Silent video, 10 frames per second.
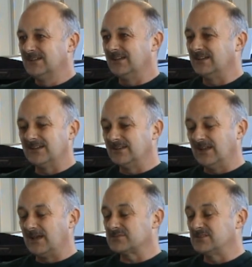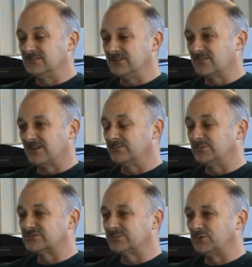absolutely
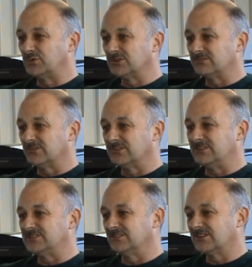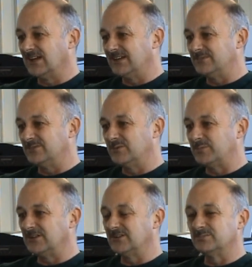incredible support that Rodney sort of gave me, and we've
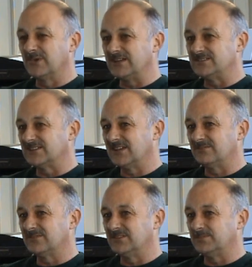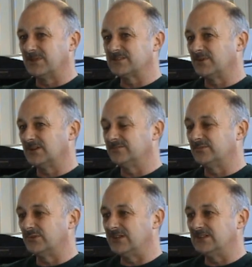been good mates again for the best part of
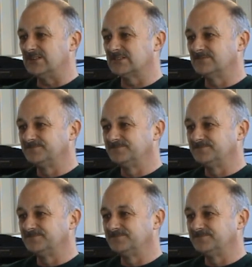40 years.